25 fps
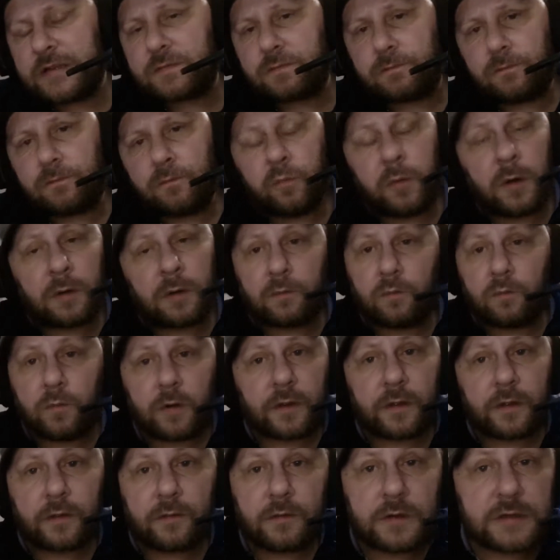one
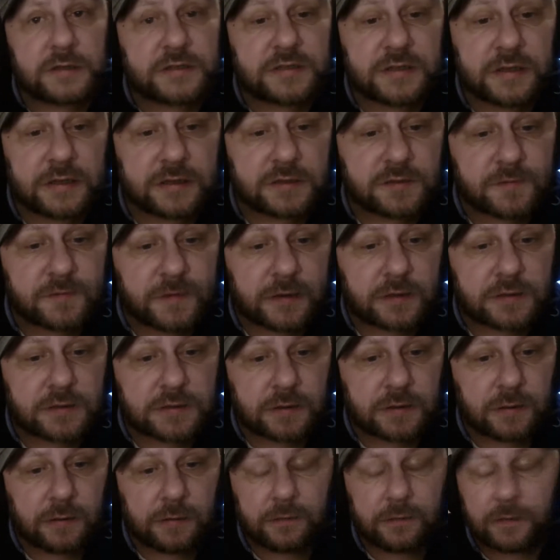of the worst things, because
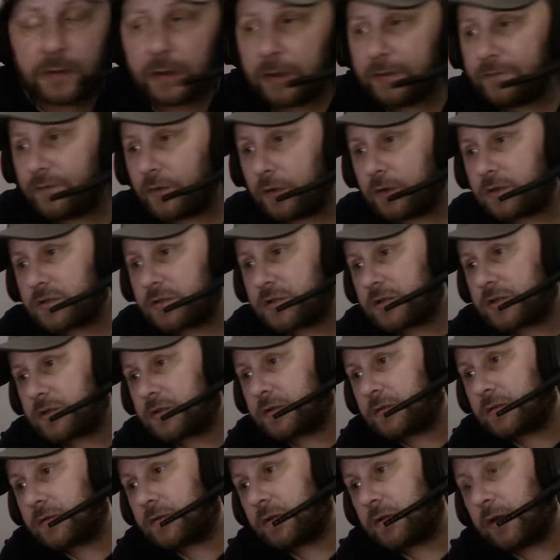I've
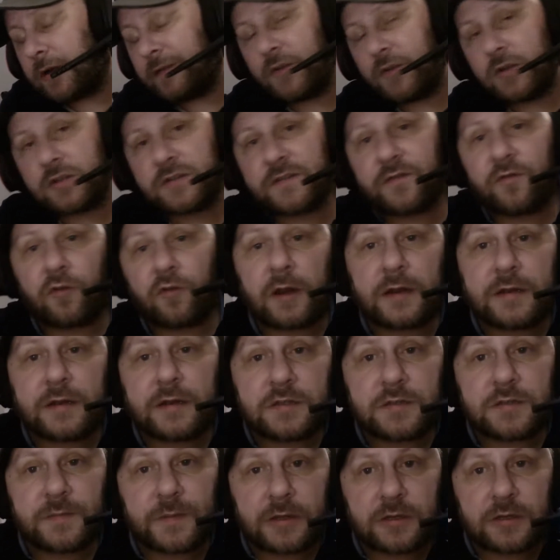lost
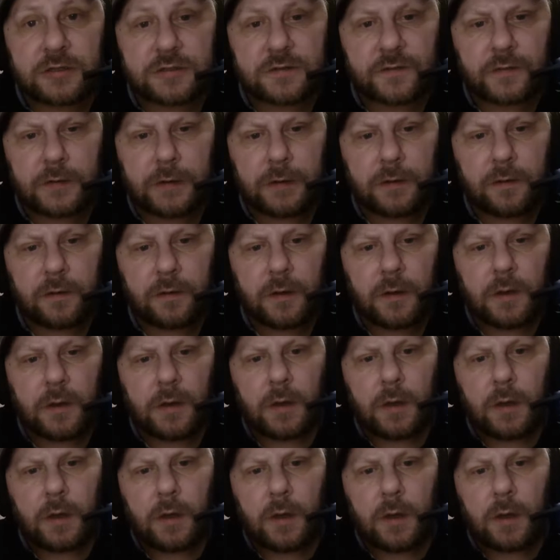friends because of it.
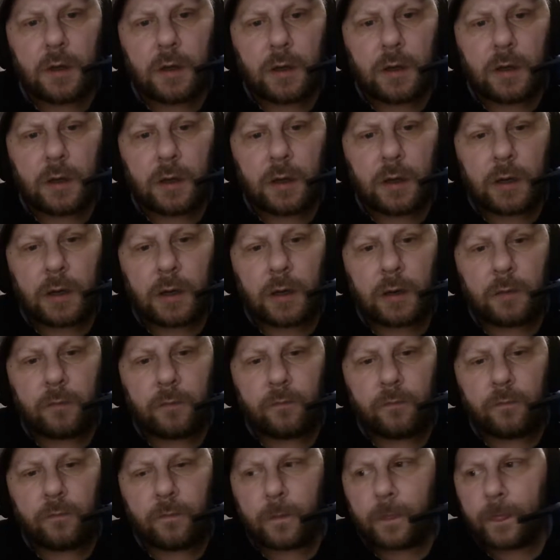
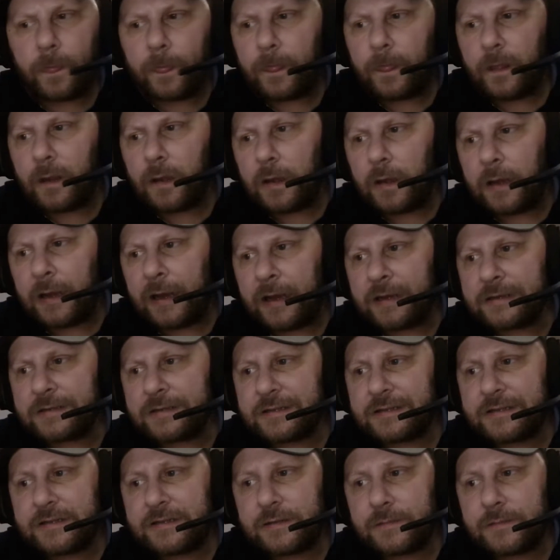Um,
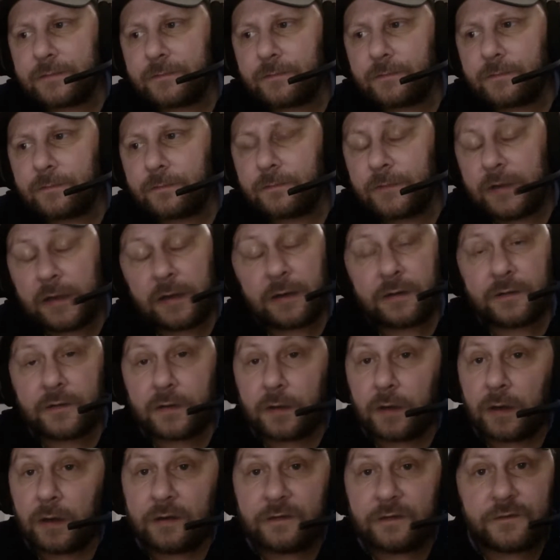and yeah,
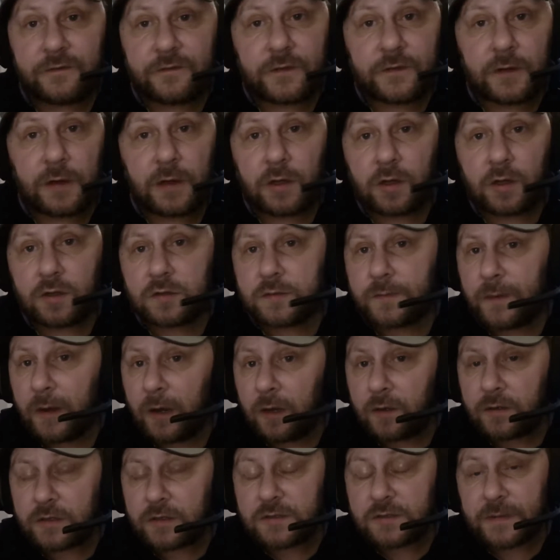I've lost
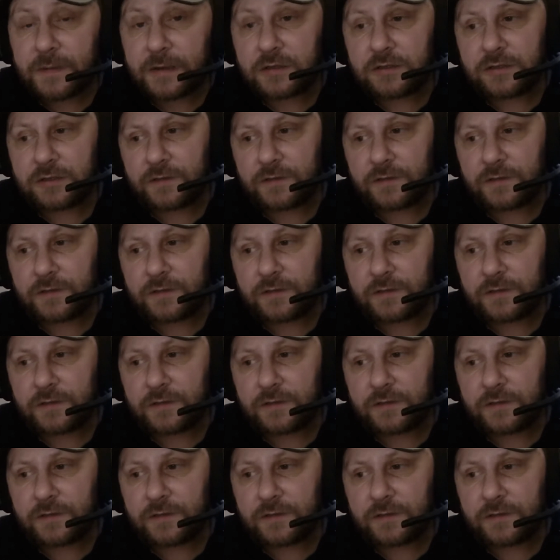partners because